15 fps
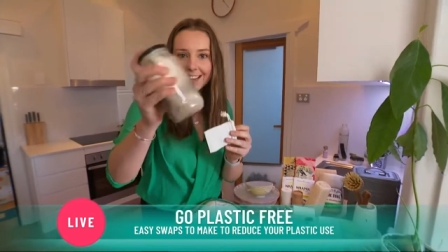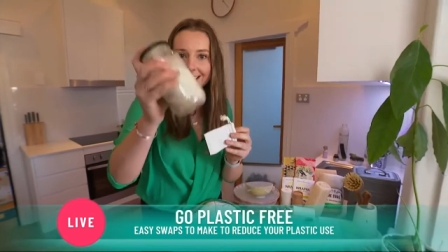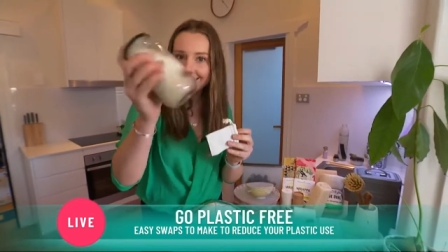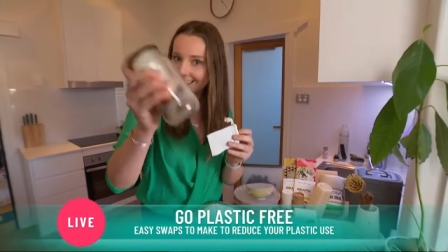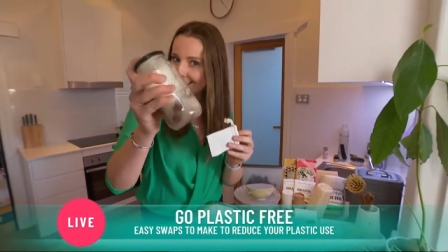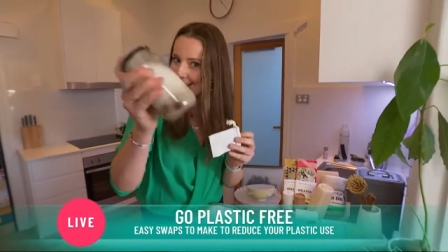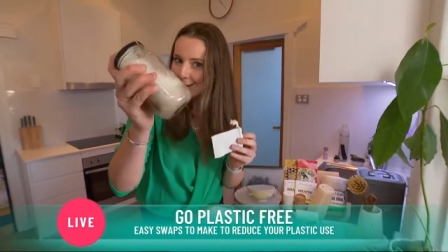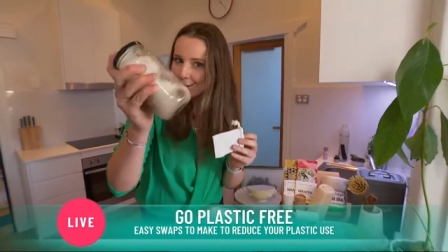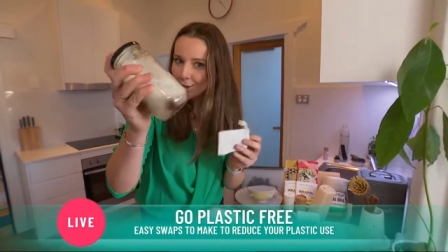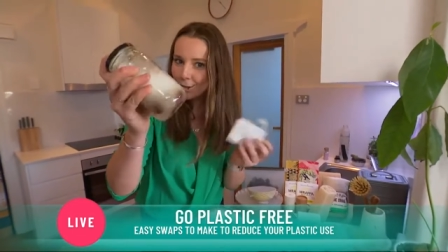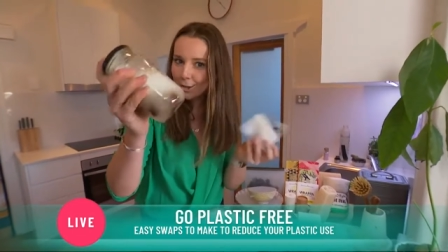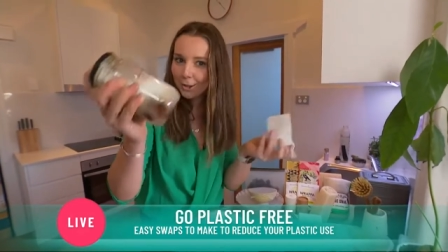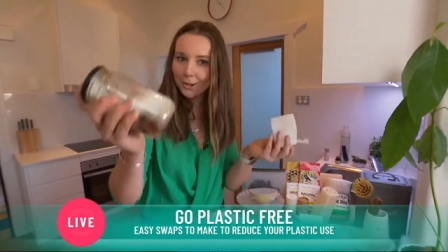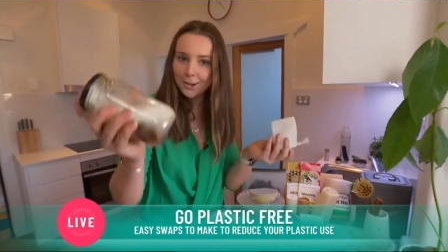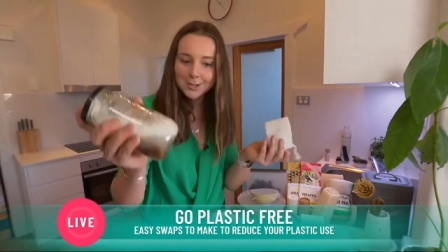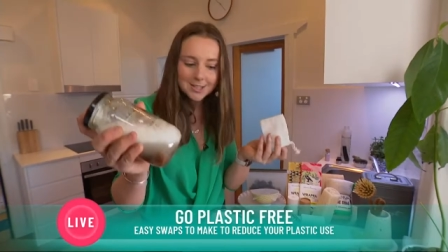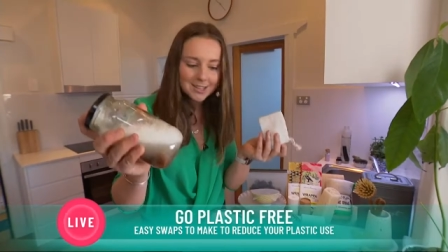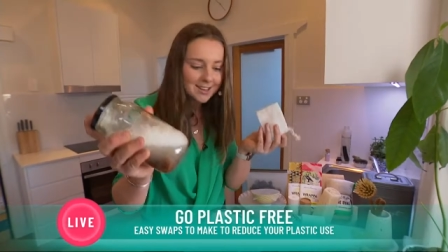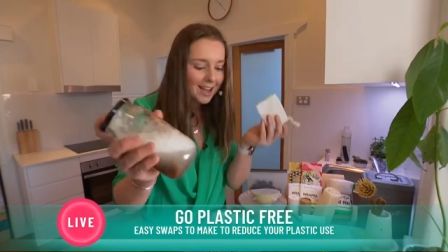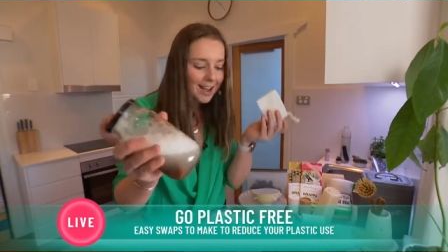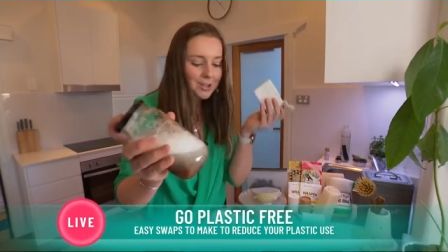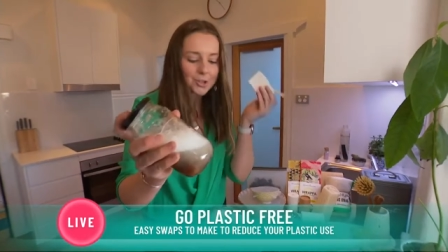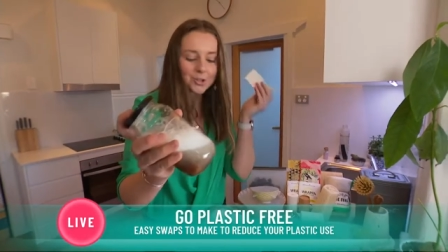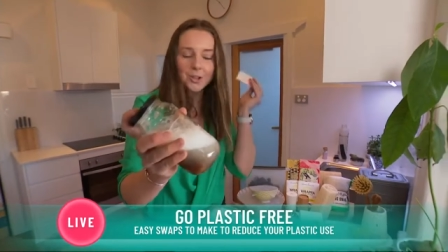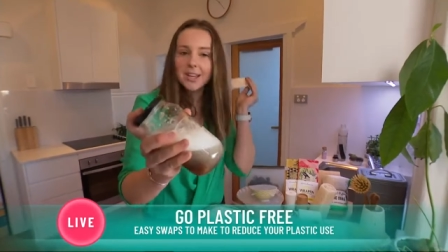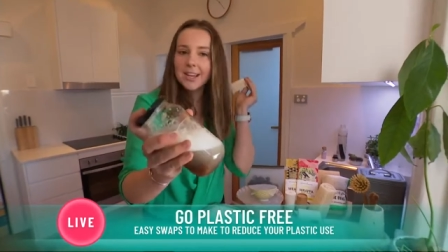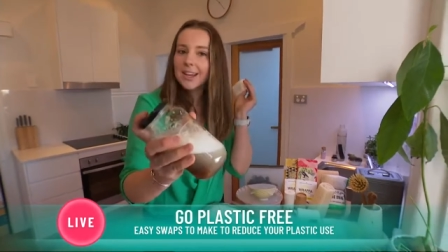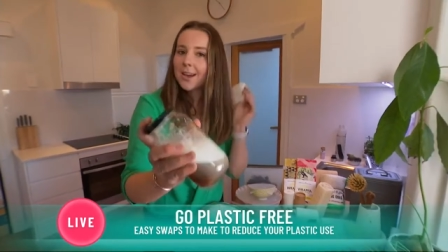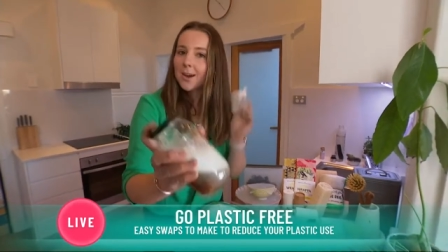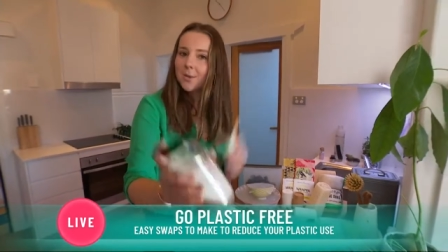it cleans your clothes
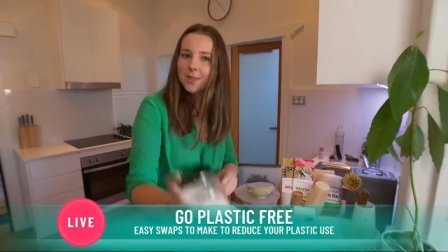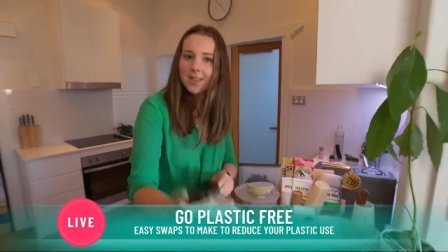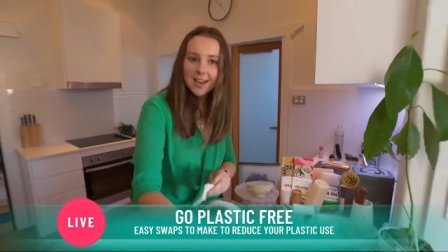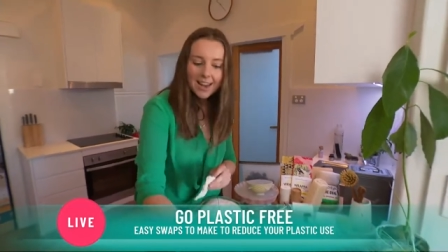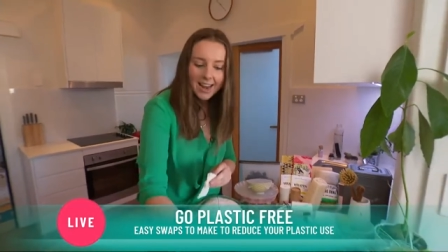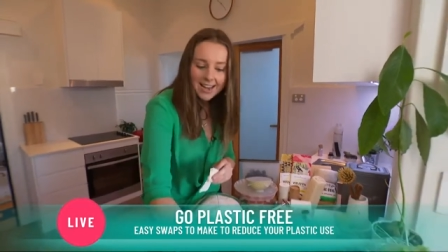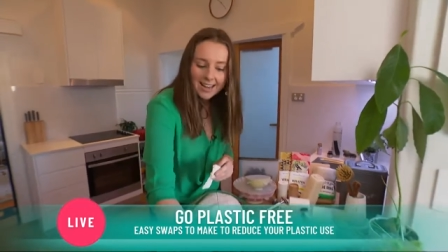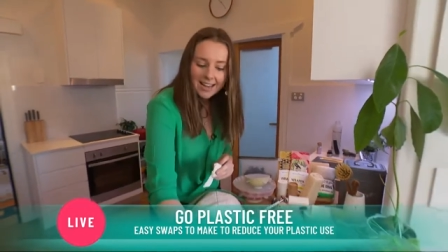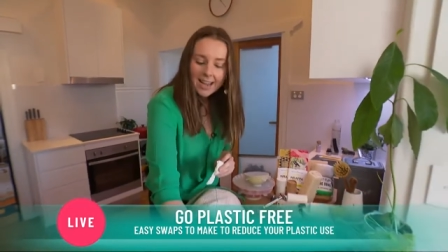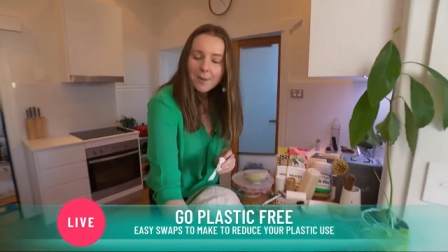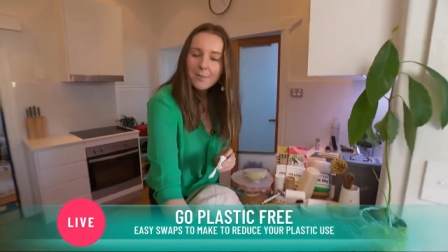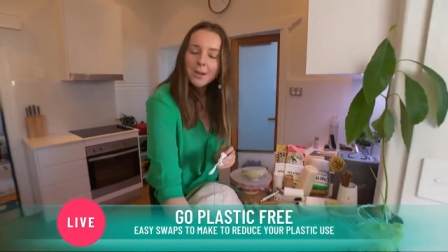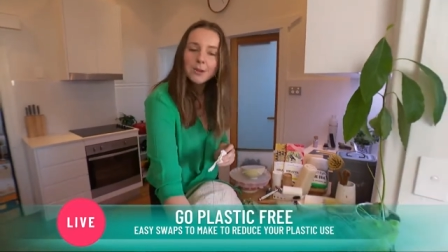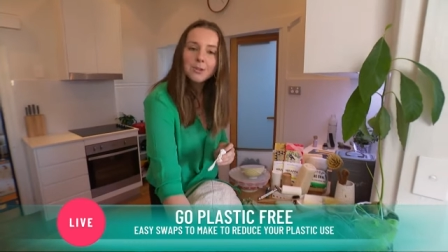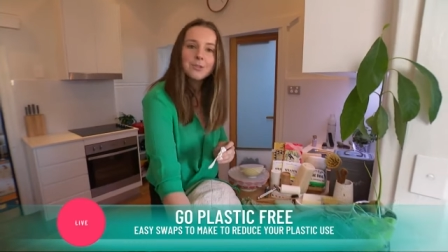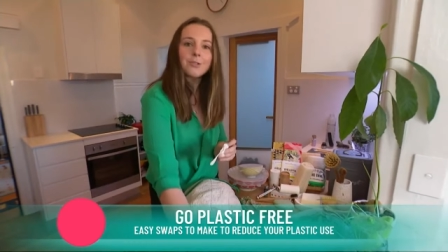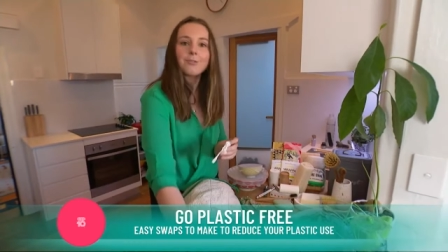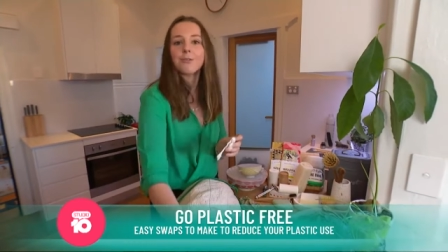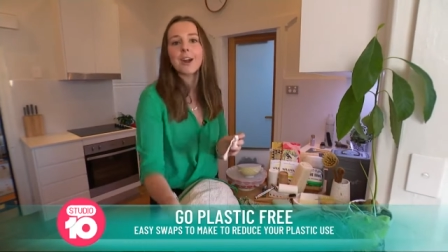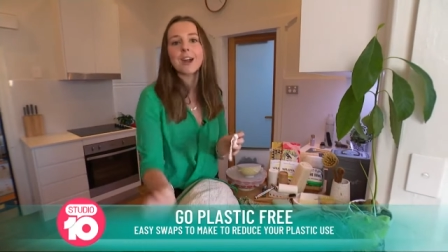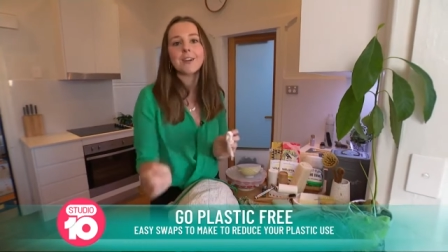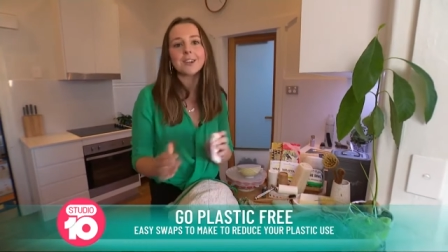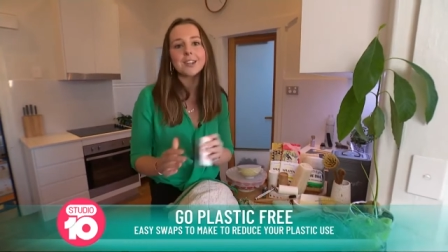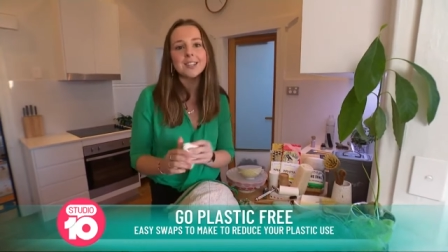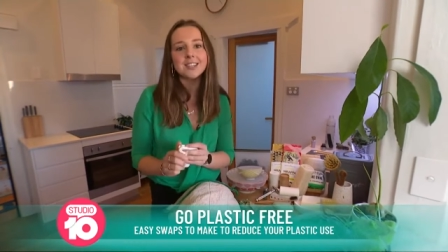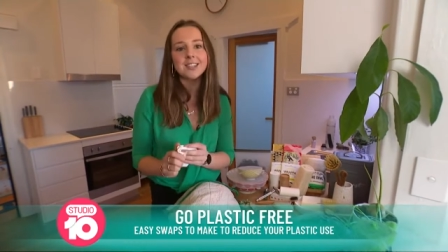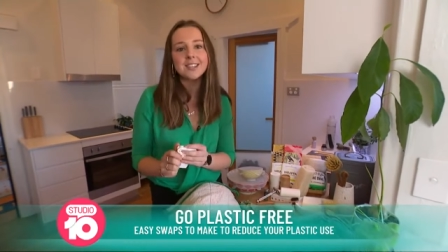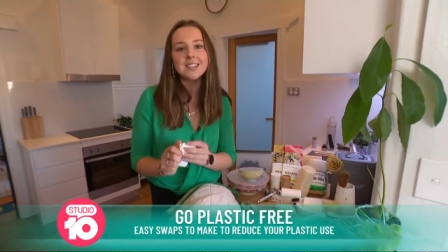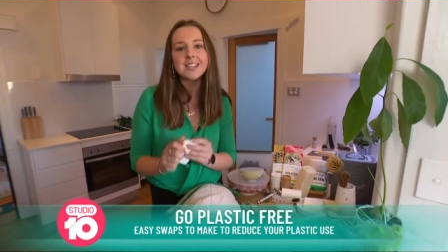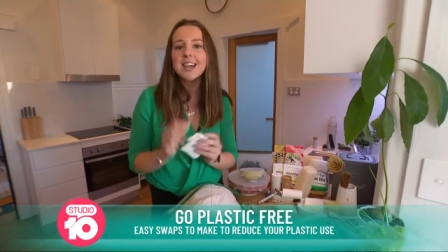naturally without any chemicals or
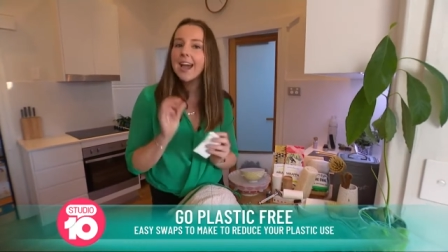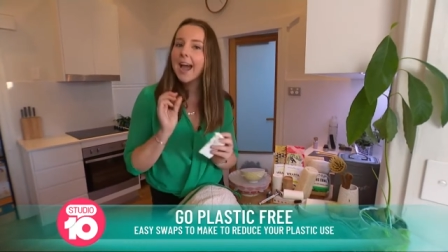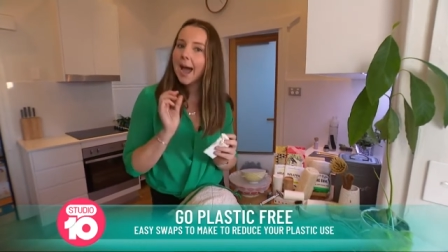fragrances.